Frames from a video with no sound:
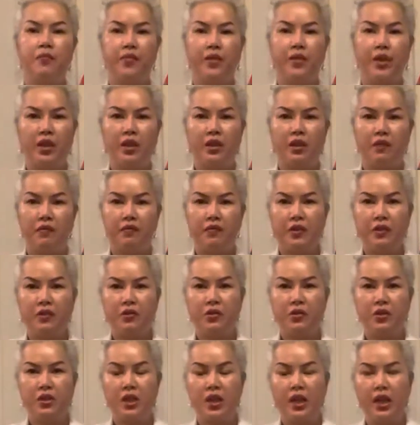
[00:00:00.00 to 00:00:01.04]
in the
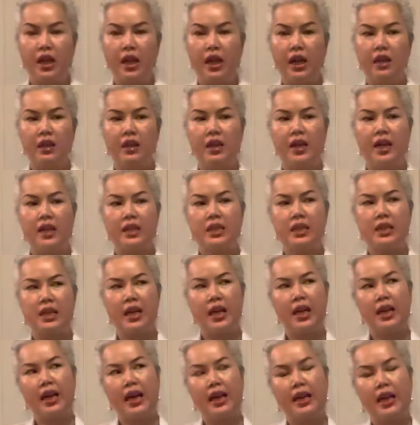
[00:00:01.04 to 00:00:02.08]
future, let's
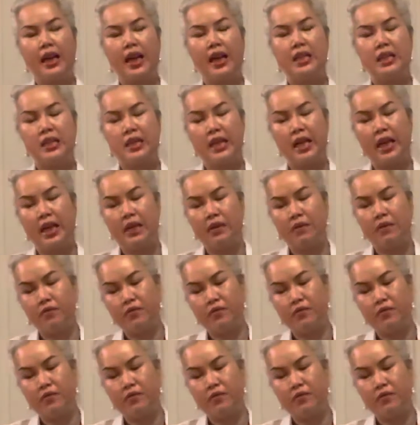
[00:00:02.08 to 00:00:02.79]
say, like I said,